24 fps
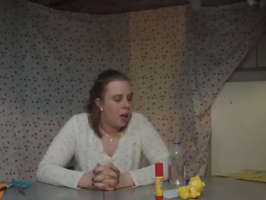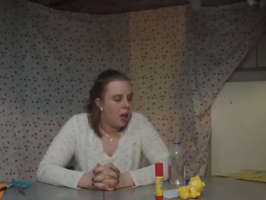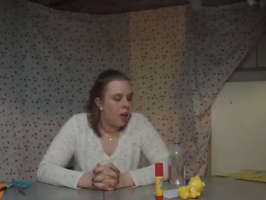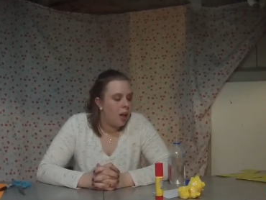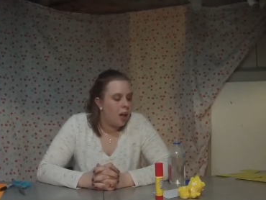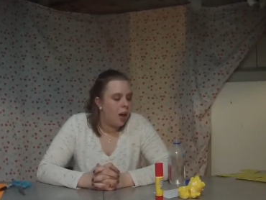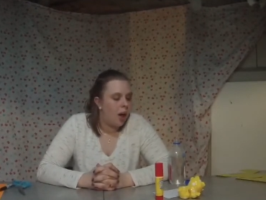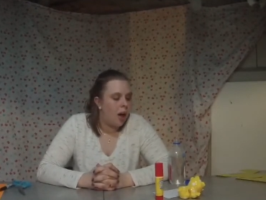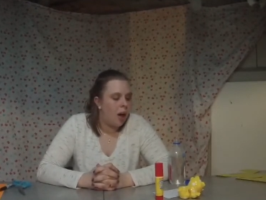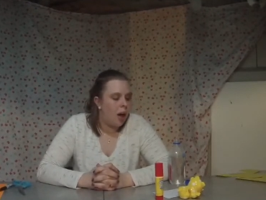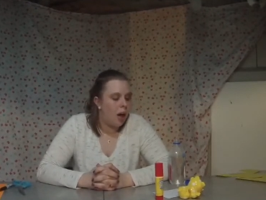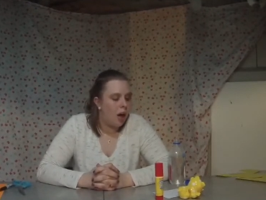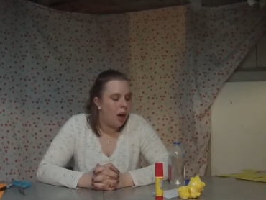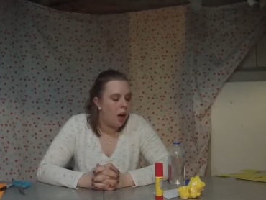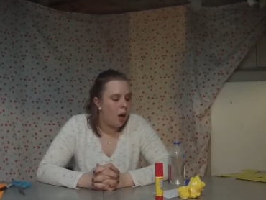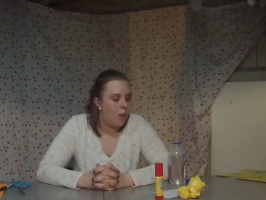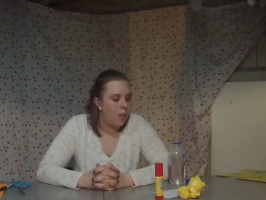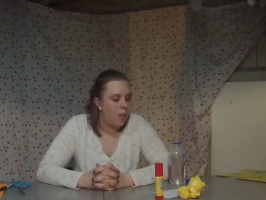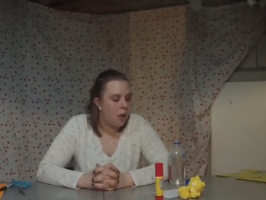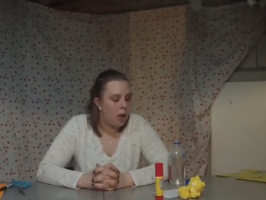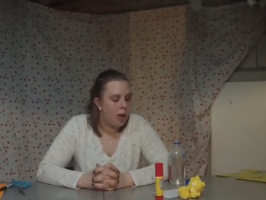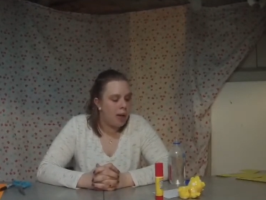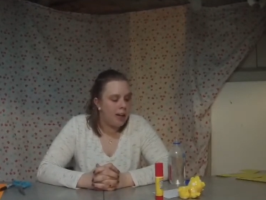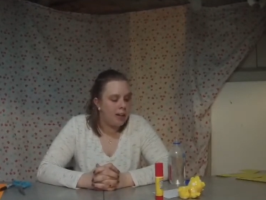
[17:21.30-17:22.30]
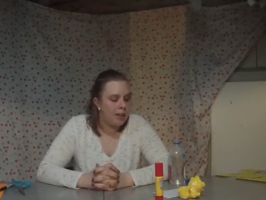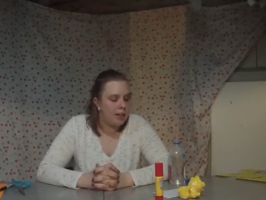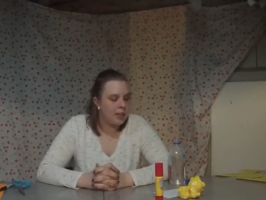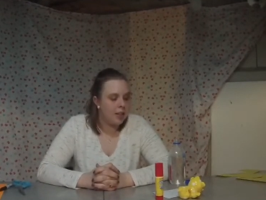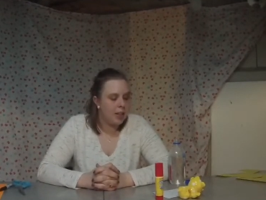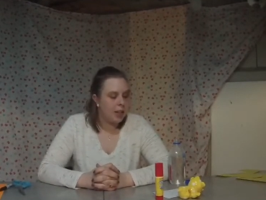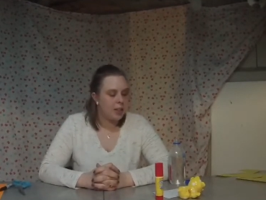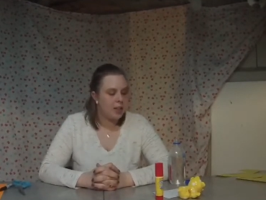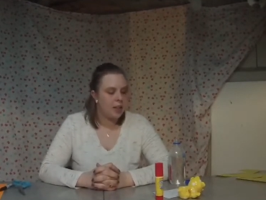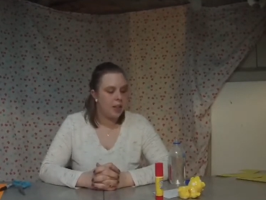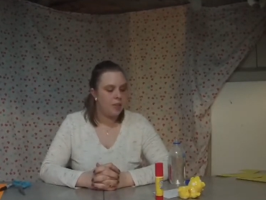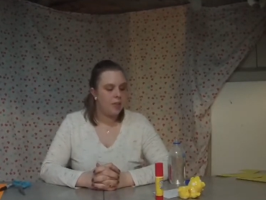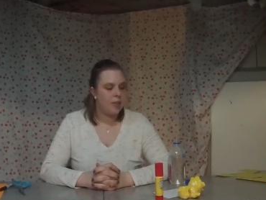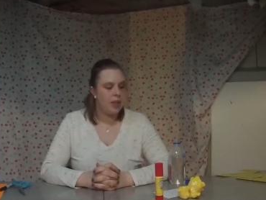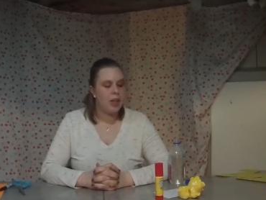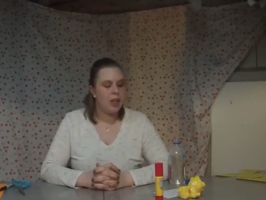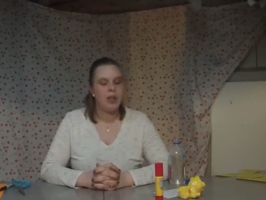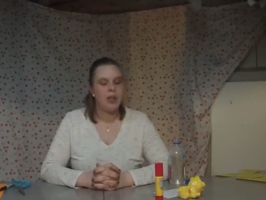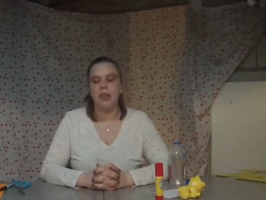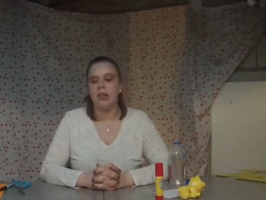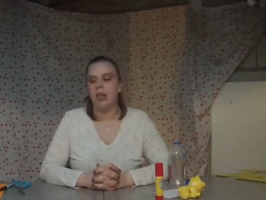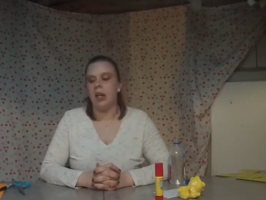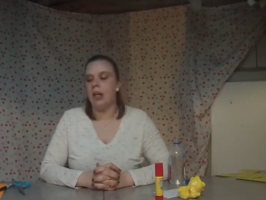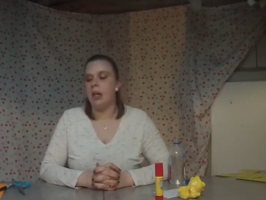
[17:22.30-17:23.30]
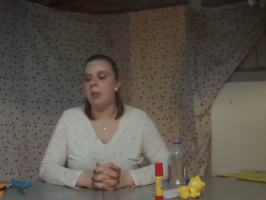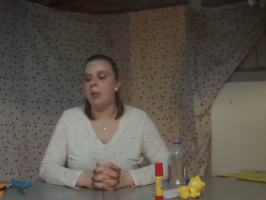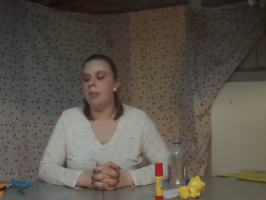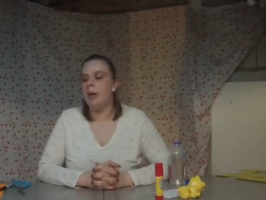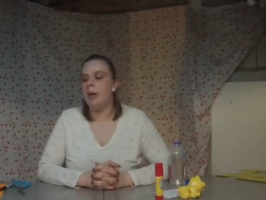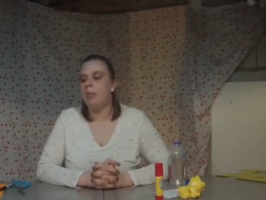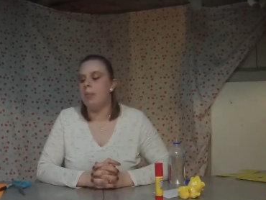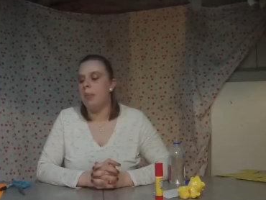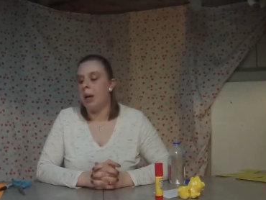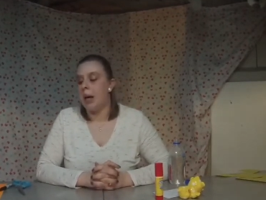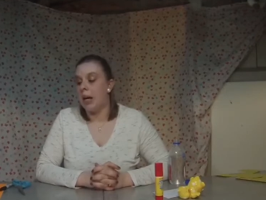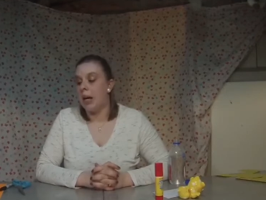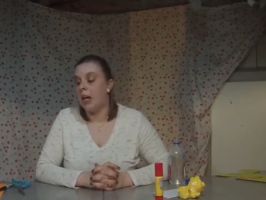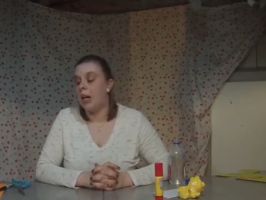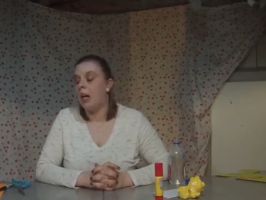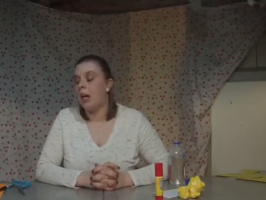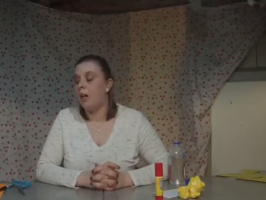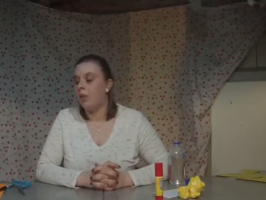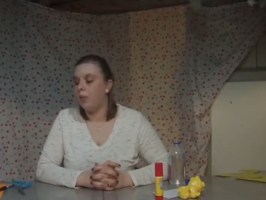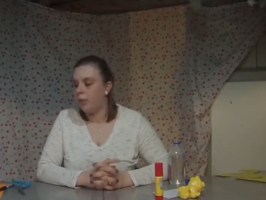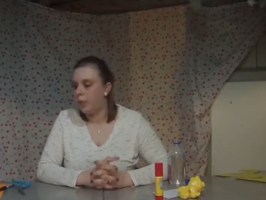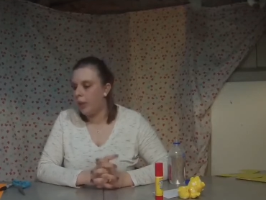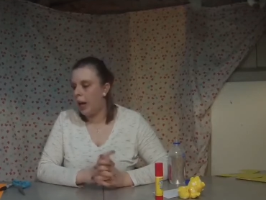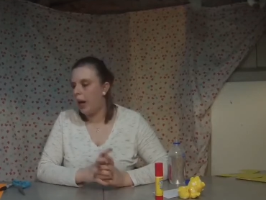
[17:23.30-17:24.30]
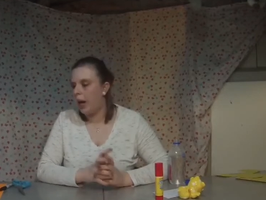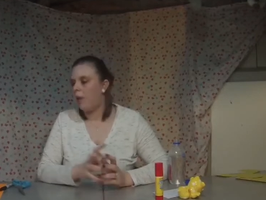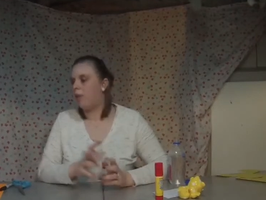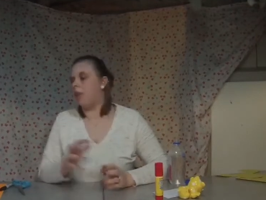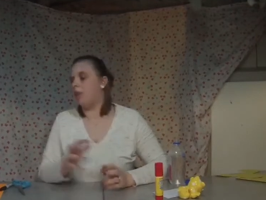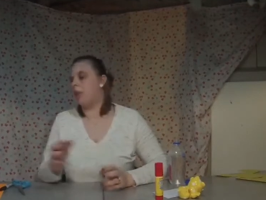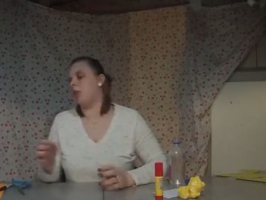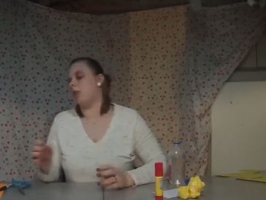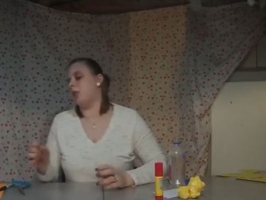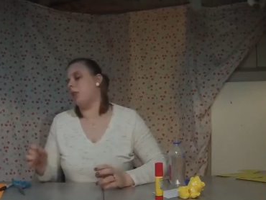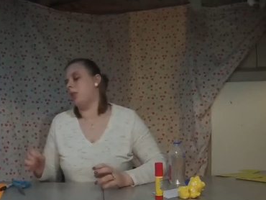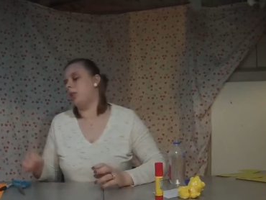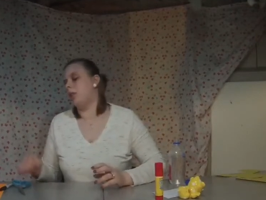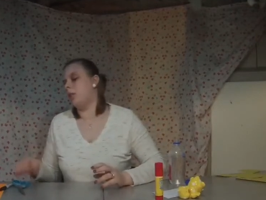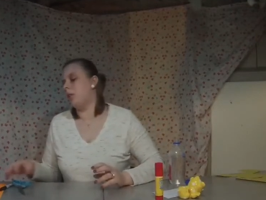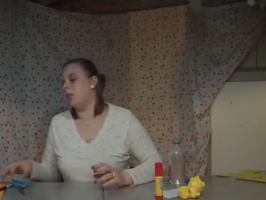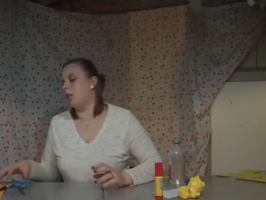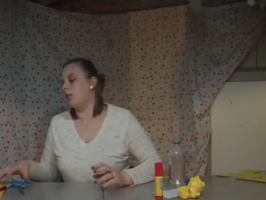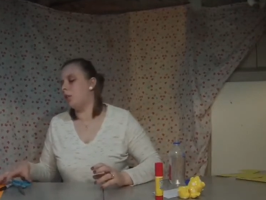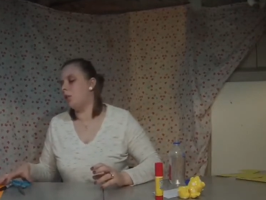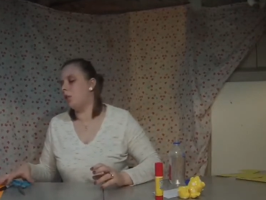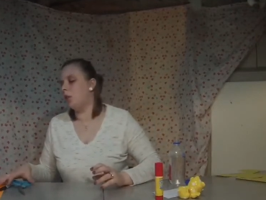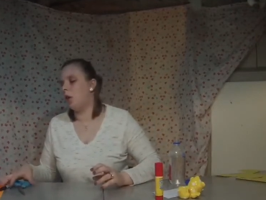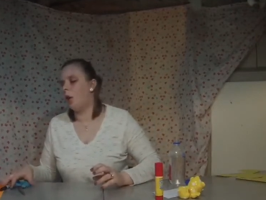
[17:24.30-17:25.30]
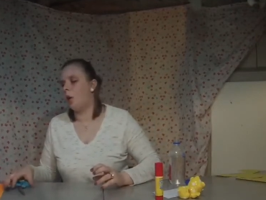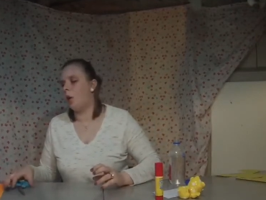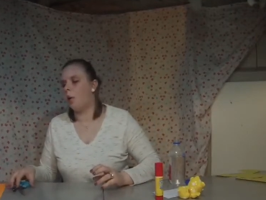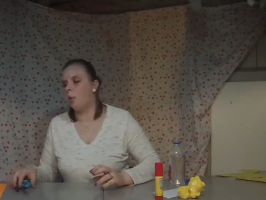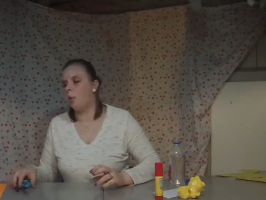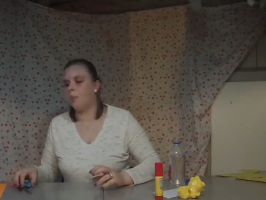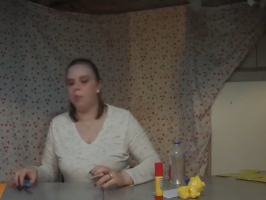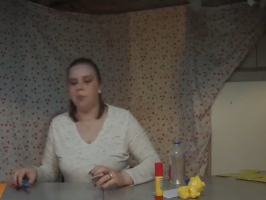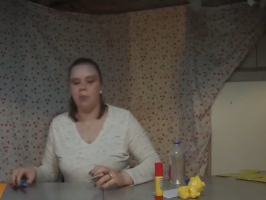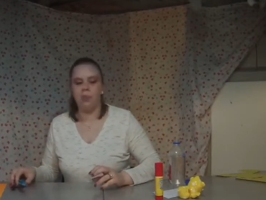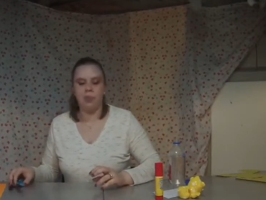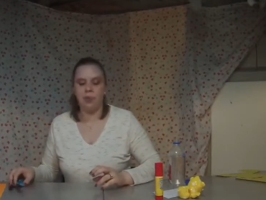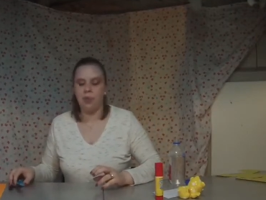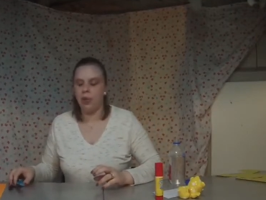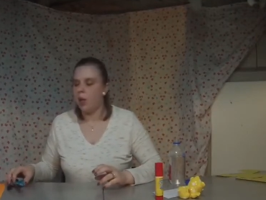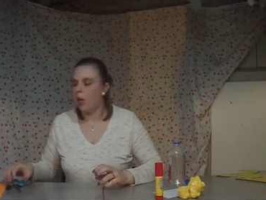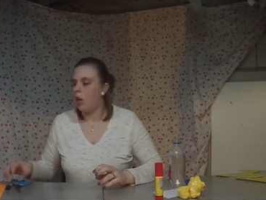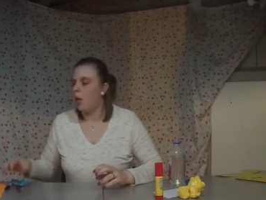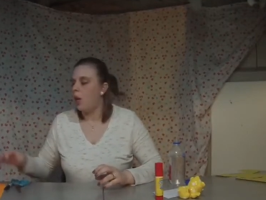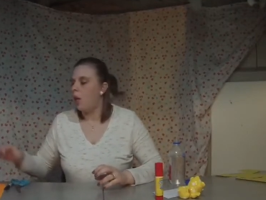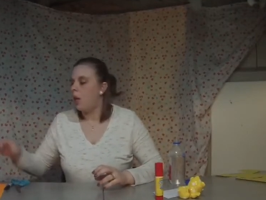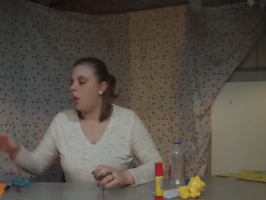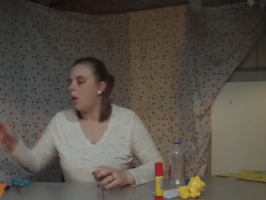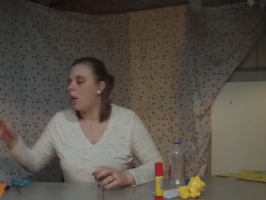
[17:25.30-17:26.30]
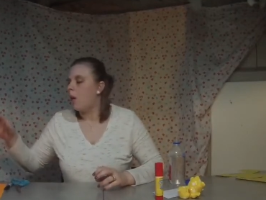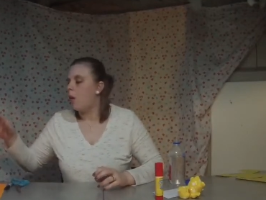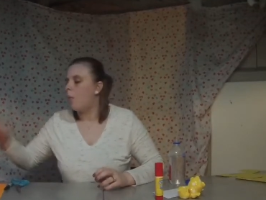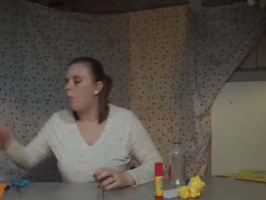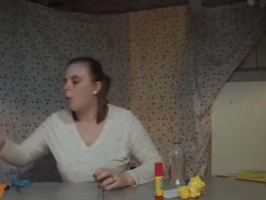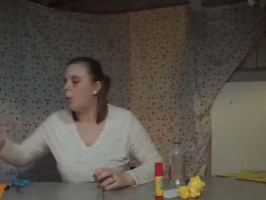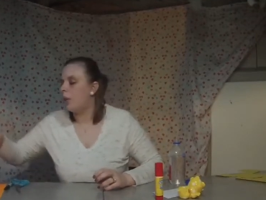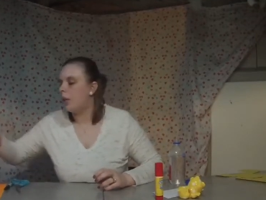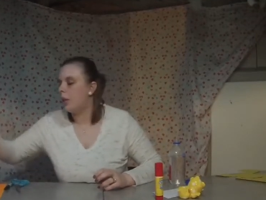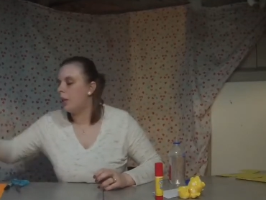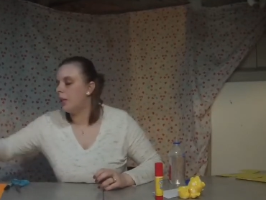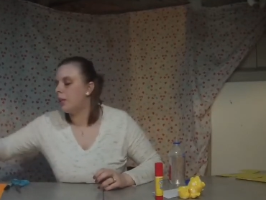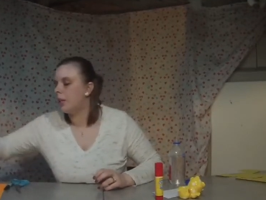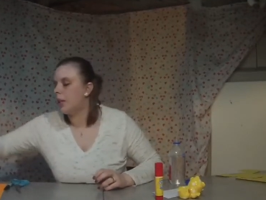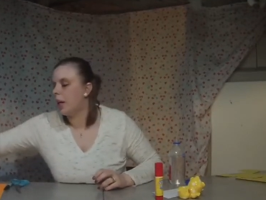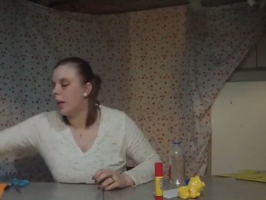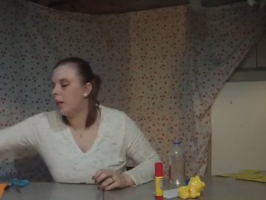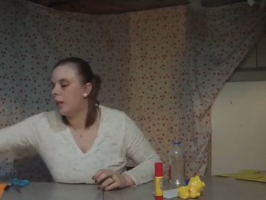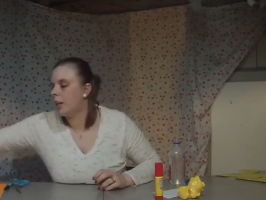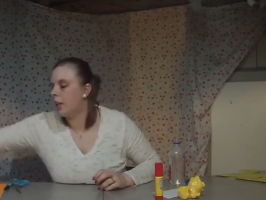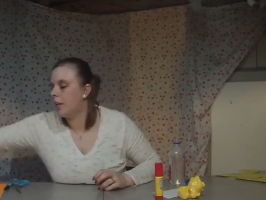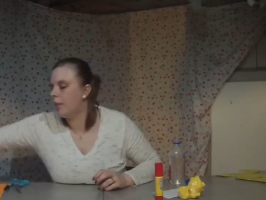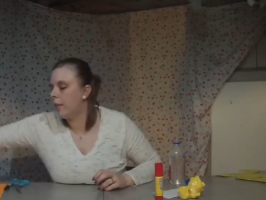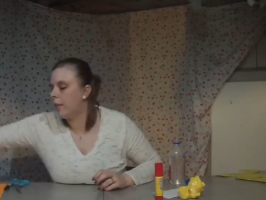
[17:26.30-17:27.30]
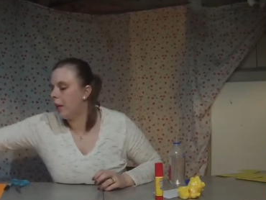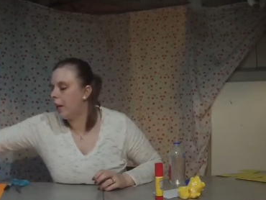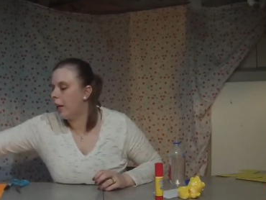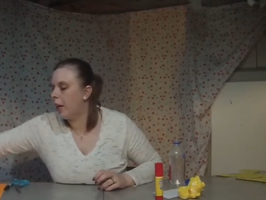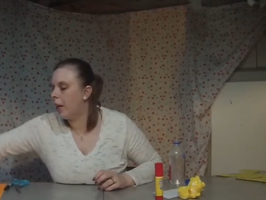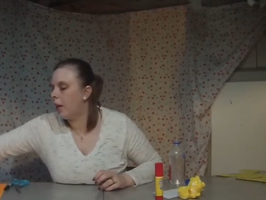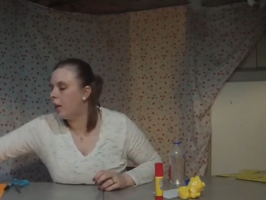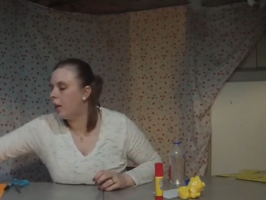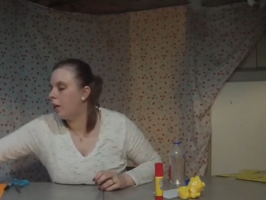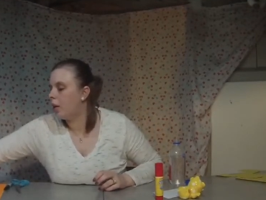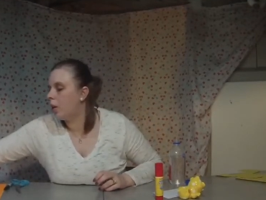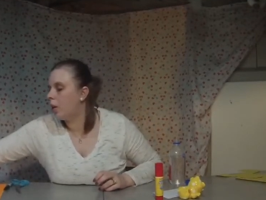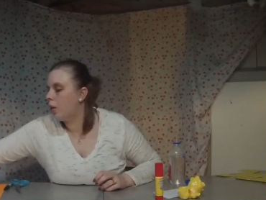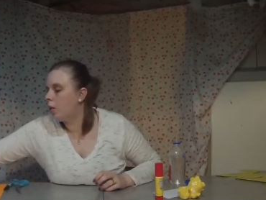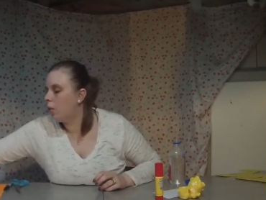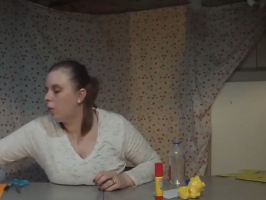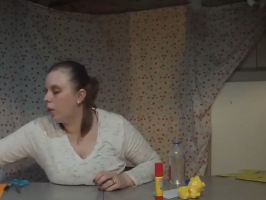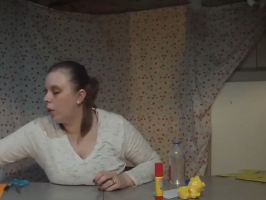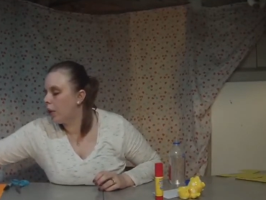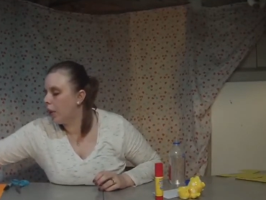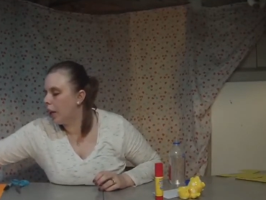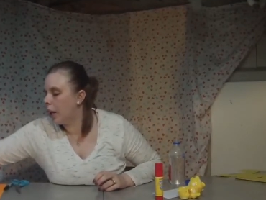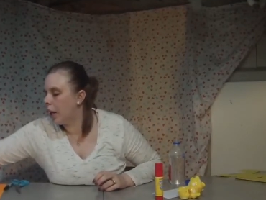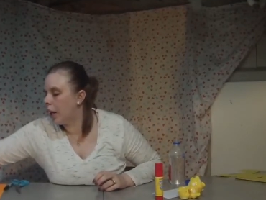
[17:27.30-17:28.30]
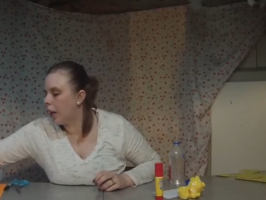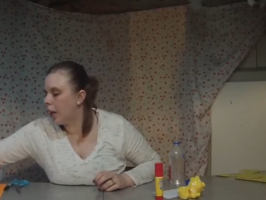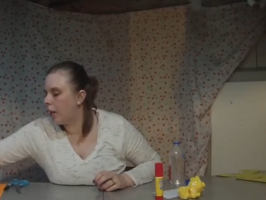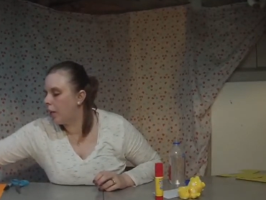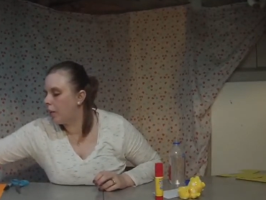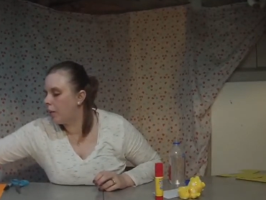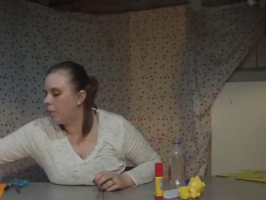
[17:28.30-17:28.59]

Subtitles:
Our next activity is going to be making flowers. So with this activity, you will need